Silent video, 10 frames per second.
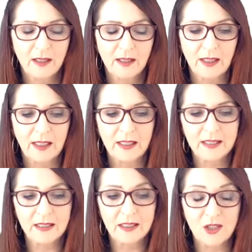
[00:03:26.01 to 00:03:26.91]
it is a
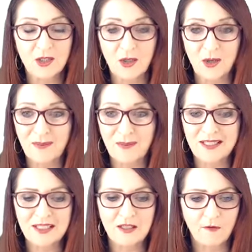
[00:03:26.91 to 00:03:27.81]
disturbance
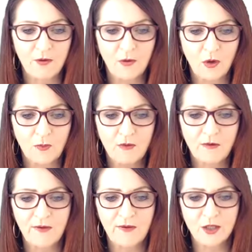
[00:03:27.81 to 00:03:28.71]
of normal
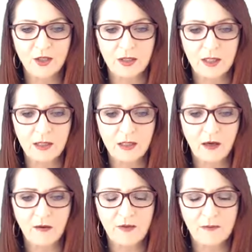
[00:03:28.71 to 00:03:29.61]
functioning
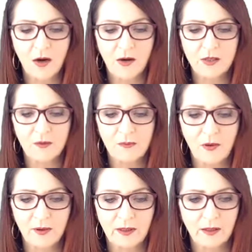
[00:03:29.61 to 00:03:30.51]
of the mind or
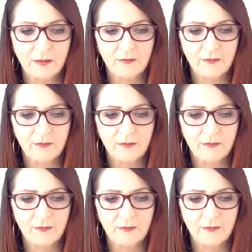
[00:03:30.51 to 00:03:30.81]
body.